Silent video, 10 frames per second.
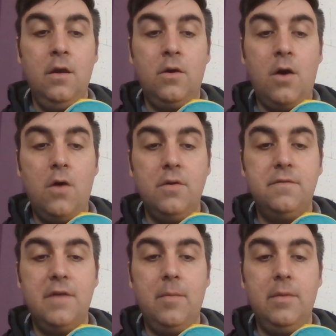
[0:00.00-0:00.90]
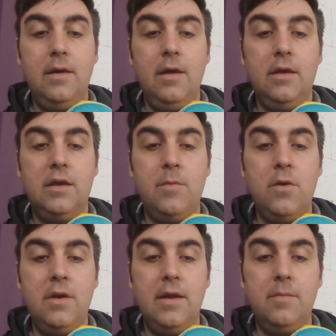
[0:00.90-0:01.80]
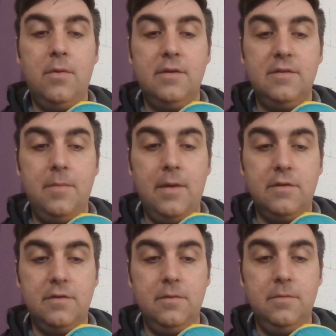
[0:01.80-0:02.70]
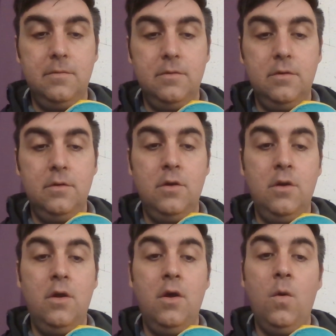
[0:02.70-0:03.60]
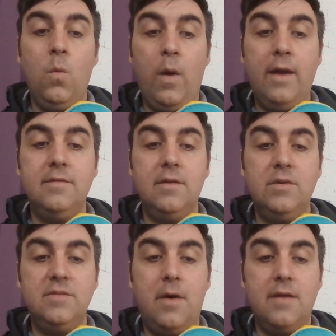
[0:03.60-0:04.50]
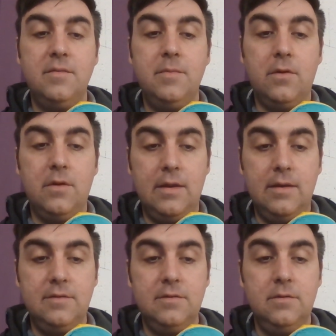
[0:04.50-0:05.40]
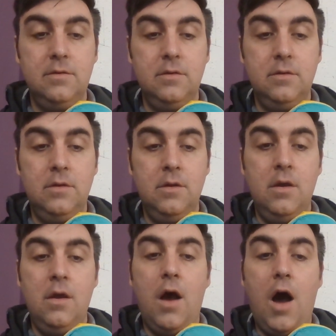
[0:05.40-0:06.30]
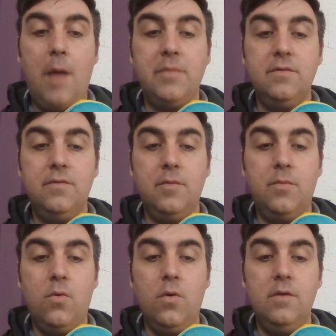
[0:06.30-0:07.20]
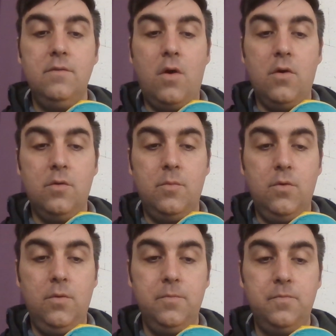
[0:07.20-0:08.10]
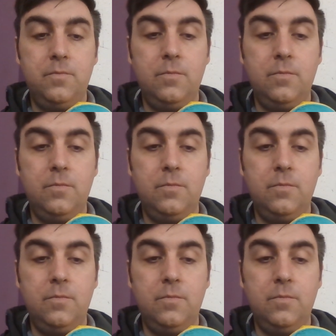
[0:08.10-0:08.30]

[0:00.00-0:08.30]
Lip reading: call to family, community, and participation, rights and responsibilities, option for the poor and vulnerable,